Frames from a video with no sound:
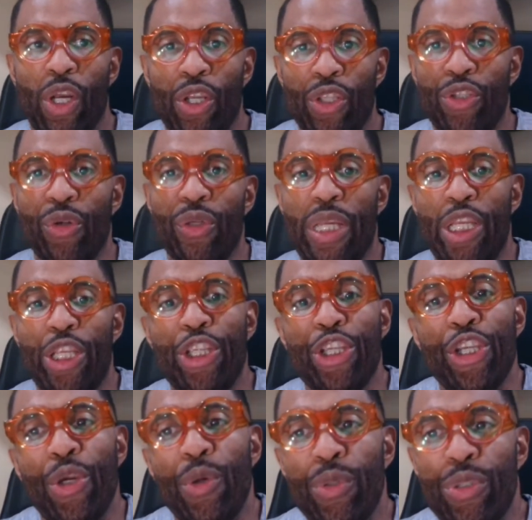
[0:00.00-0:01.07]
you'll get
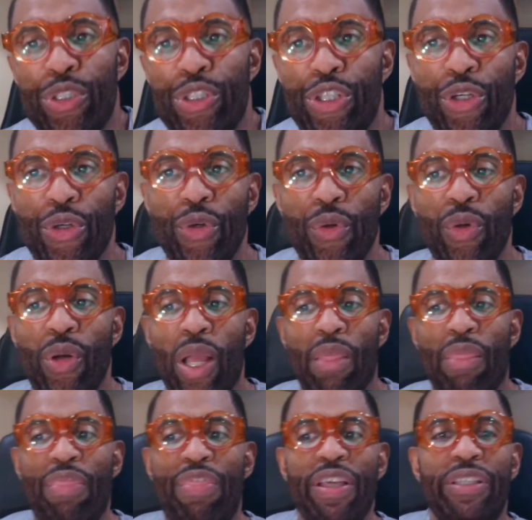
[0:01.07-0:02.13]
used to
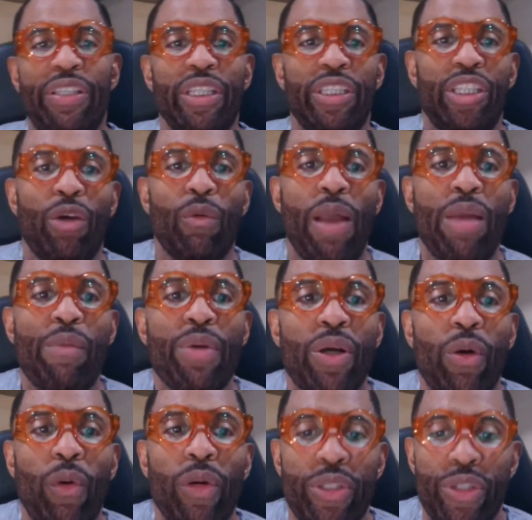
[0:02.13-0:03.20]
this is the way we're
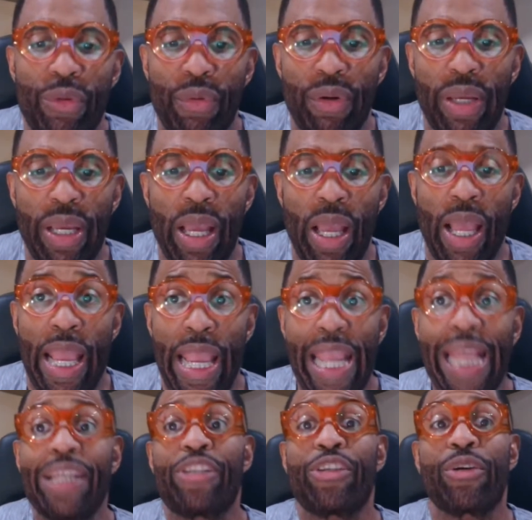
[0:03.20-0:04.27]
going to
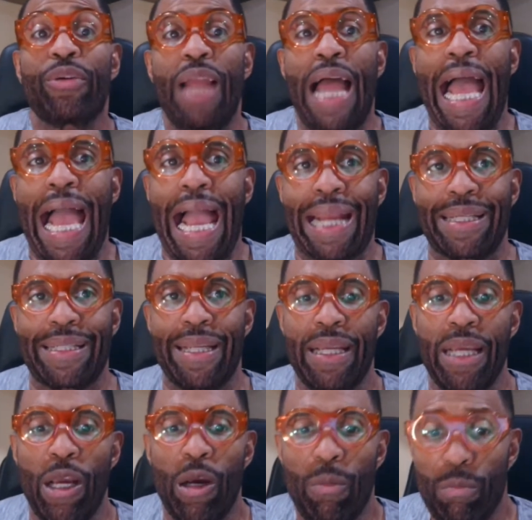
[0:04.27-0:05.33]
interact
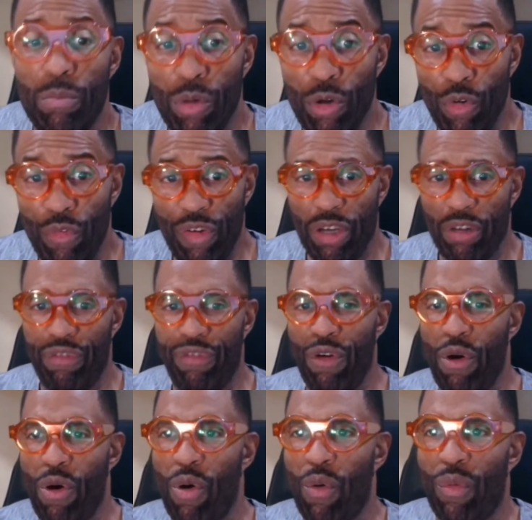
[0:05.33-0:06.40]
moving
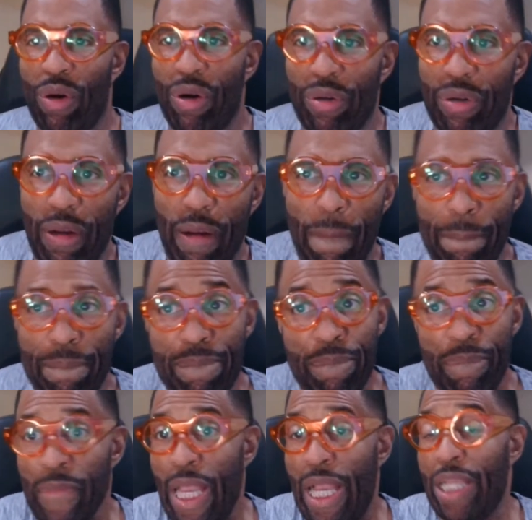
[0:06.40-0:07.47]
forward.
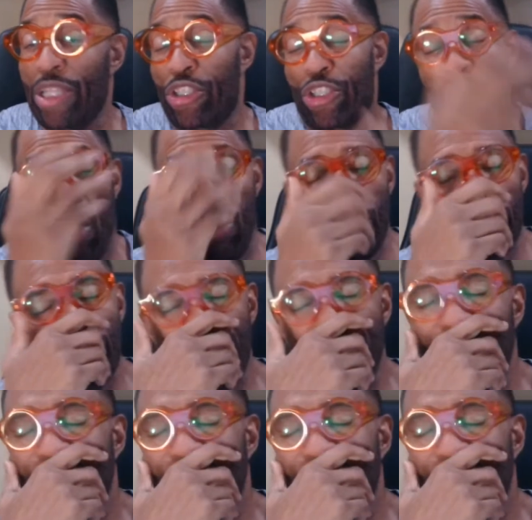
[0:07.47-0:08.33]
And so,